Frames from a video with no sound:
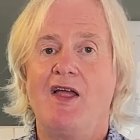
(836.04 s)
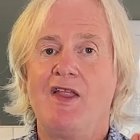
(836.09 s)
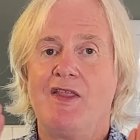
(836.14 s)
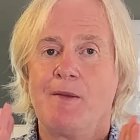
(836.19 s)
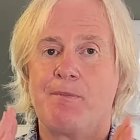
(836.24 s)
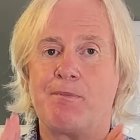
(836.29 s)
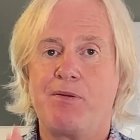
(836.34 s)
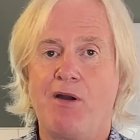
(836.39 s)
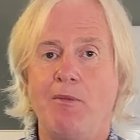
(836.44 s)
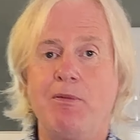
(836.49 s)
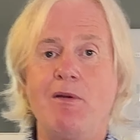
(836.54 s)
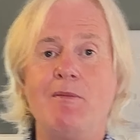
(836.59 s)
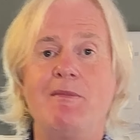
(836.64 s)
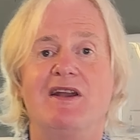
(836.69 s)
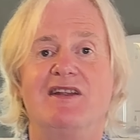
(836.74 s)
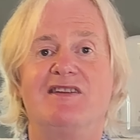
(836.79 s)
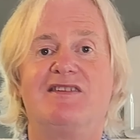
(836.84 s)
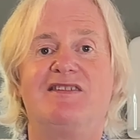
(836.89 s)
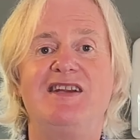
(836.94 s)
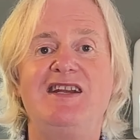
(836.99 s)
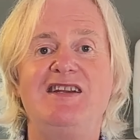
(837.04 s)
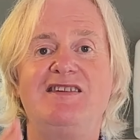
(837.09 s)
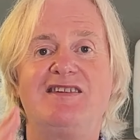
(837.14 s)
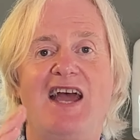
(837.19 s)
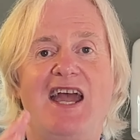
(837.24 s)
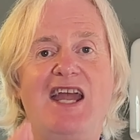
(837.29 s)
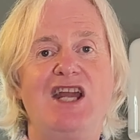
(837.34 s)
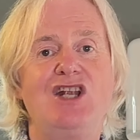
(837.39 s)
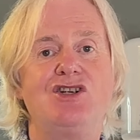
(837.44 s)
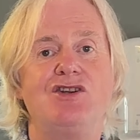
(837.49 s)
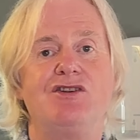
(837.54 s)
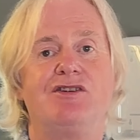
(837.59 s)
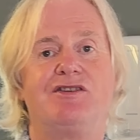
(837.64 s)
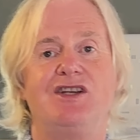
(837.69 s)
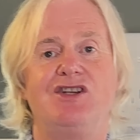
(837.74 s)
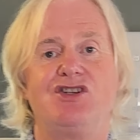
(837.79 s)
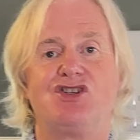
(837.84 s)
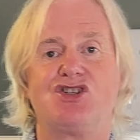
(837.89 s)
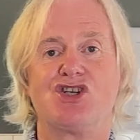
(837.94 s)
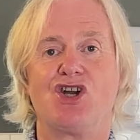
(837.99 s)
The problem is these
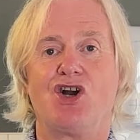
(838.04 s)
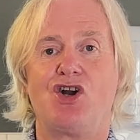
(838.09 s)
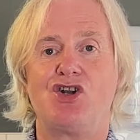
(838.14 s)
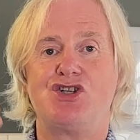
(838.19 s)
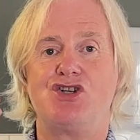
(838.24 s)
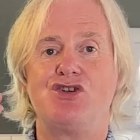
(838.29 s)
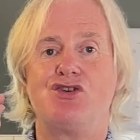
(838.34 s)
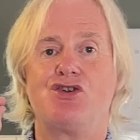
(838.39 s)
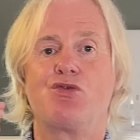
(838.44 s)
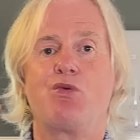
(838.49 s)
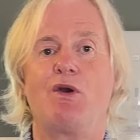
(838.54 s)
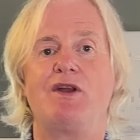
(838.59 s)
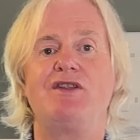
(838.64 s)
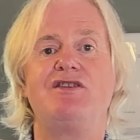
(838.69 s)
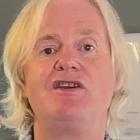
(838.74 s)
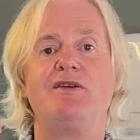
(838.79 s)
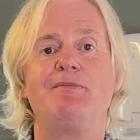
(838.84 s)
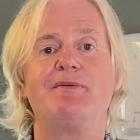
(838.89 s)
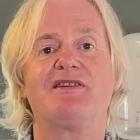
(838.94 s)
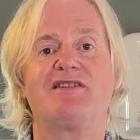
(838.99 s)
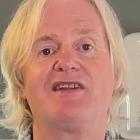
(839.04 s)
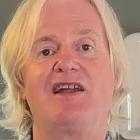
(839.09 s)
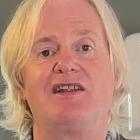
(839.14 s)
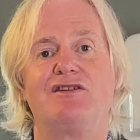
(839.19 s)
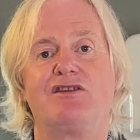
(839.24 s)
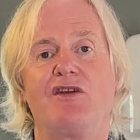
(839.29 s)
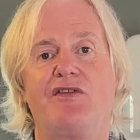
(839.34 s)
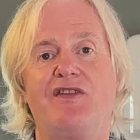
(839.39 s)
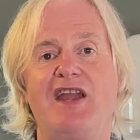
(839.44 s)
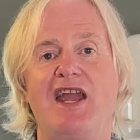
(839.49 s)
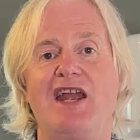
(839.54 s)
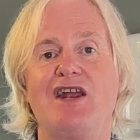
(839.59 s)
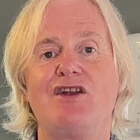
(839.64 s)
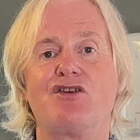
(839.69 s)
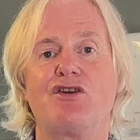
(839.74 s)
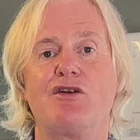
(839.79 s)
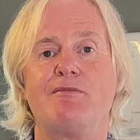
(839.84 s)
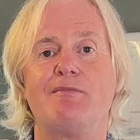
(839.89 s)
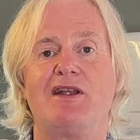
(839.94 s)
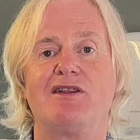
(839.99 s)
agencies charge you 20% of the
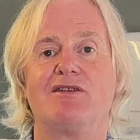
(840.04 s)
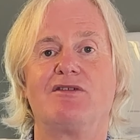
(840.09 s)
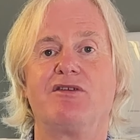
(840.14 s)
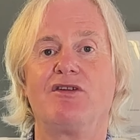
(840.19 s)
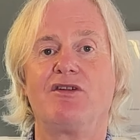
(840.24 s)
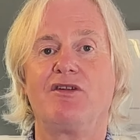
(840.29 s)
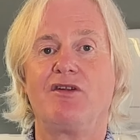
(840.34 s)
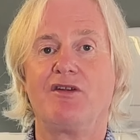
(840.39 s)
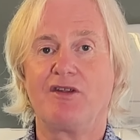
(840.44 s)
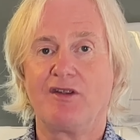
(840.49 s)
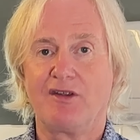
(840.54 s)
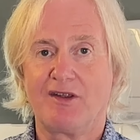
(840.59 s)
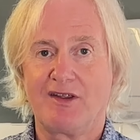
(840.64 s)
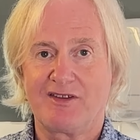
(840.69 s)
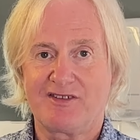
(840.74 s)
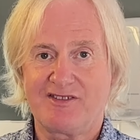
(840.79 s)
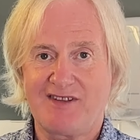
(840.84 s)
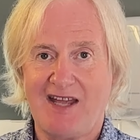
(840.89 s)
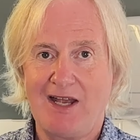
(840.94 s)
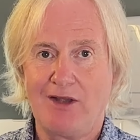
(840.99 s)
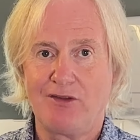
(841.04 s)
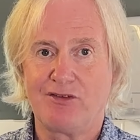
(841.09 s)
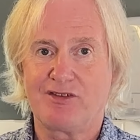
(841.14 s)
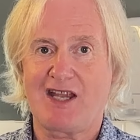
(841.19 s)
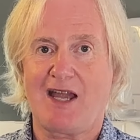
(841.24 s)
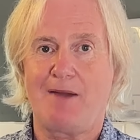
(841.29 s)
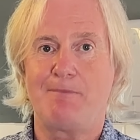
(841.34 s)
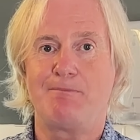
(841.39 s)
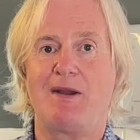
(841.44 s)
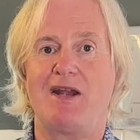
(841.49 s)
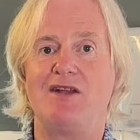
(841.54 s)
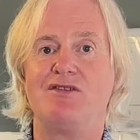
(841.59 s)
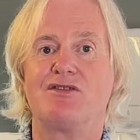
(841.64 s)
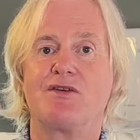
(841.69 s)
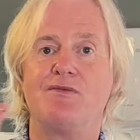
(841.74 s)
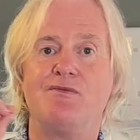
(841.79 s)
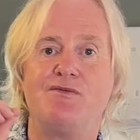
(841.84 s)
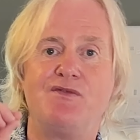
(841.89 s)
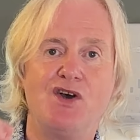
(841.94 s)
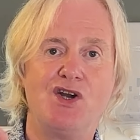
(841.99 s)
incremental sales campaigns
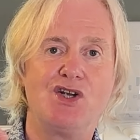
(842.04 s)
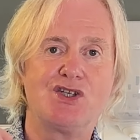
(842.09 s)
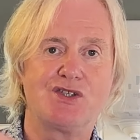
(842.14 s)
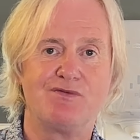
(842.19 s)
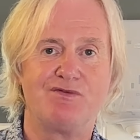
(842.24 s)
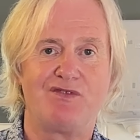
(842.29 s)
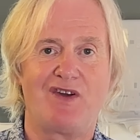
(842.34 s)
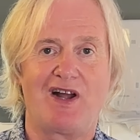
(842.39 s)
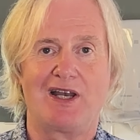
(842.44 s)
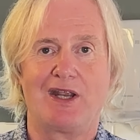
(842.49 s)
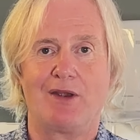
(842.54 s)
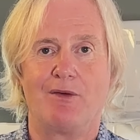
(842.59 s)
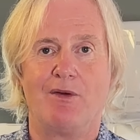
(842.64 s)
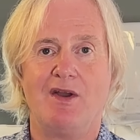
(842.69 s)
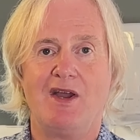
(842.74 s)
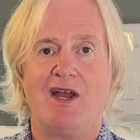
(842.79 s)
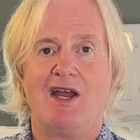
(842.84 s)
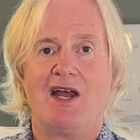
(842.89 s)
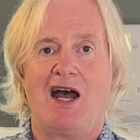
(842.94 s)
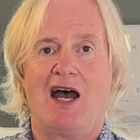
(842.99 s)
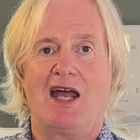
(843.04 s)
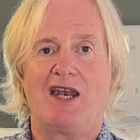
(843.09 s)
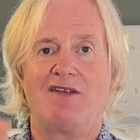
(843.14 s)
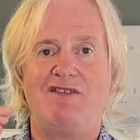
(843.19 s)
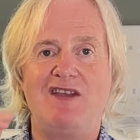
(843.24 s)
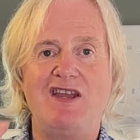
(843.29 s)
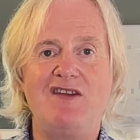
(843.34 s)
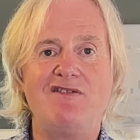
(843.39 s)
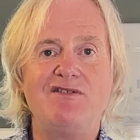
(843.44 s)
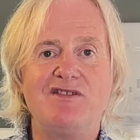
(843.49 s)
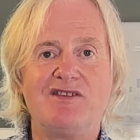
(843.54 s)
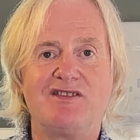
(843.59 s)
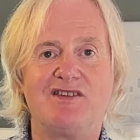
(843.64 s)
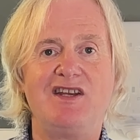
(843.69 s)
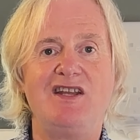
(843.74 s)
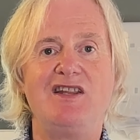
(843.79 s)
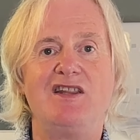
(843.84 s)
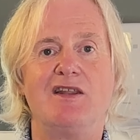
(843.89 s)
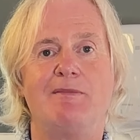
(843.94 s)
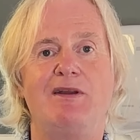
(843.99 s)
conversion value, and I've even
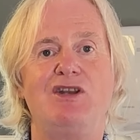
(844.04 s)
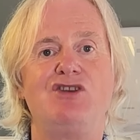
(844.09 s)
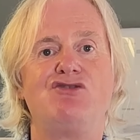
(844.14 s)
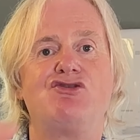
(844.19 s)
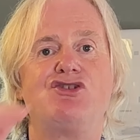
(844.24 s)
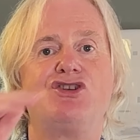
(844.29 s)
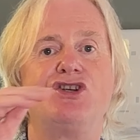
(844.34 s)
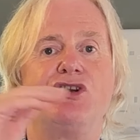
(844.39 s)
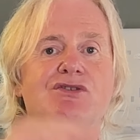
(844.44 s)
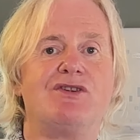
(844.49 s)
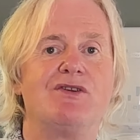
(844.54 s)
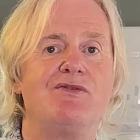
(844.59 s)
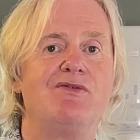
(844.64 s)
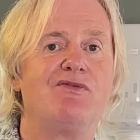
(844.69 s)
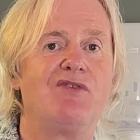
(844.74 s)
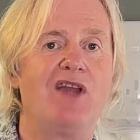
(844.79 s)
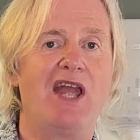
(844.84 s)
seen them introducing